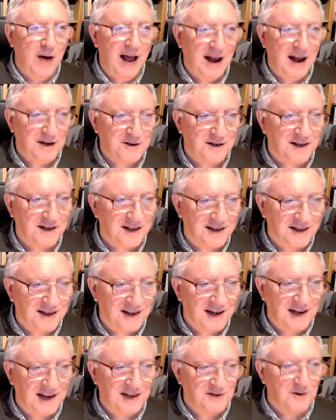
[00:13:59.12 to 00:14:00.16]
accident that
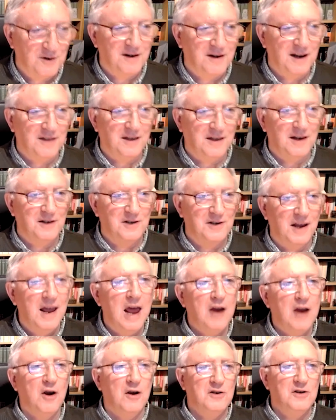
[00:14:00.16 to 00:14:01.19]
he has got nothing to say,
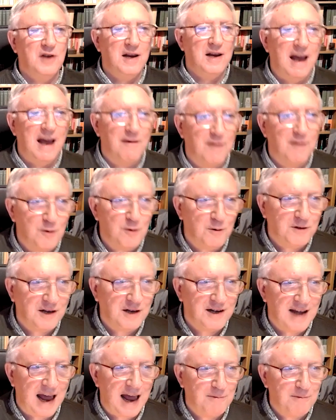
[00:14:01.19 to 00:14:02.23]
because he never wrote the
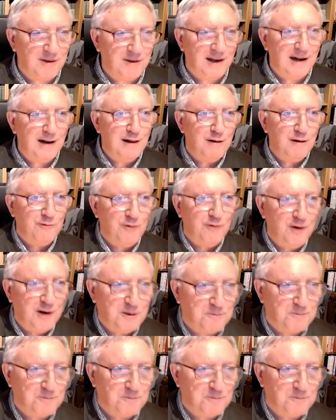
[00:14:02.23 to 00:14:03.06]
damn thing in the first